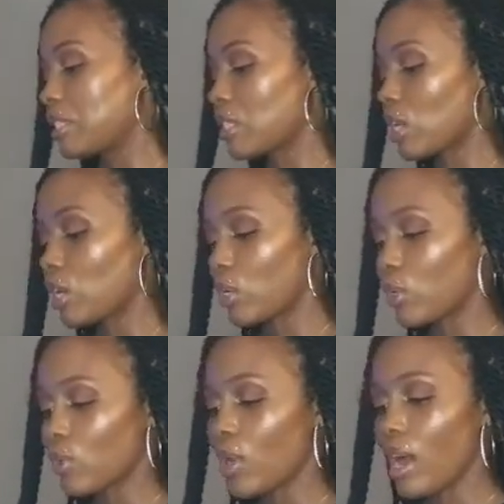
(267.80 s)

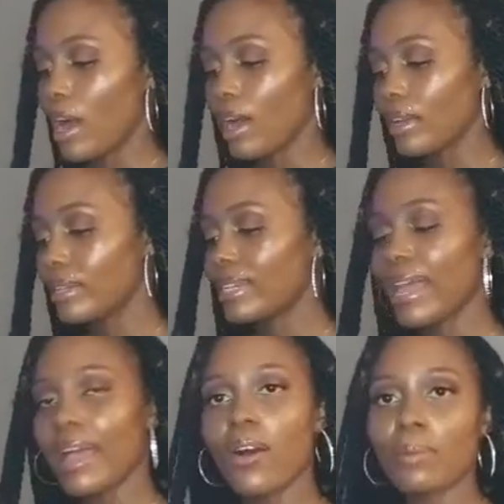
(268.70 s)
So
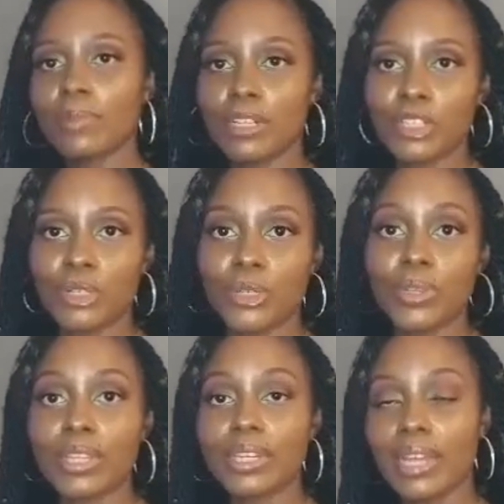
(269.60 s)
now I'm going to show you
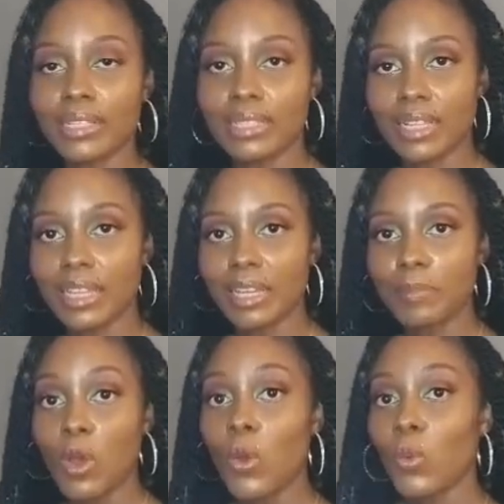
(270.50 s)
in the next clip
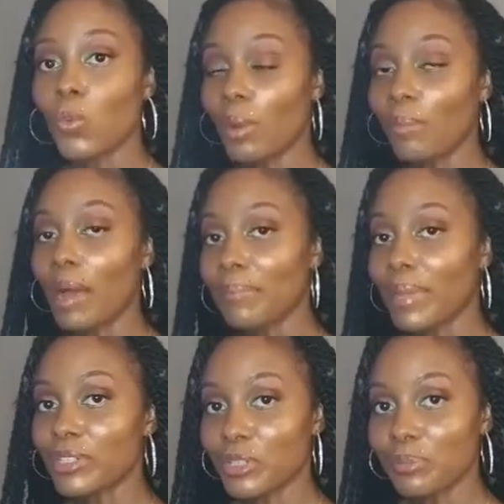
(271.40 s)
what my
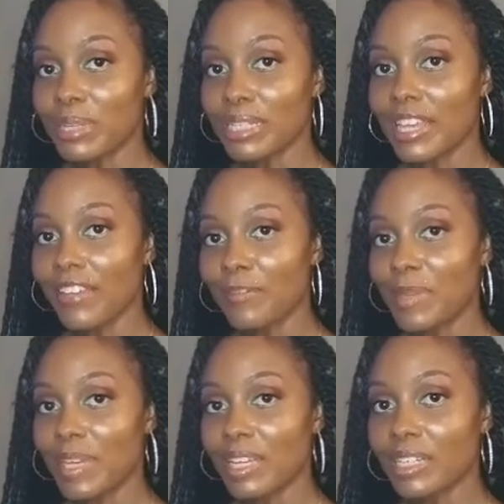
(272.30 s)
measurements have
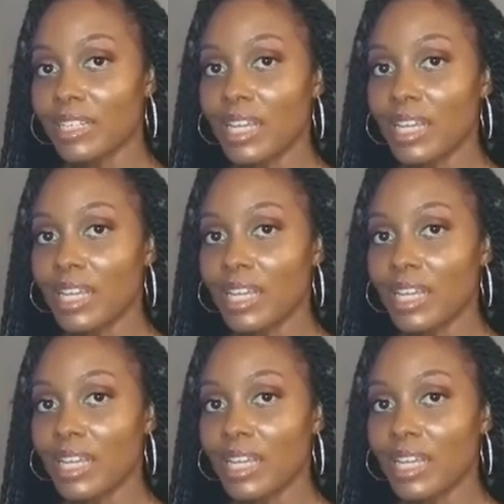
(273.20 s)
been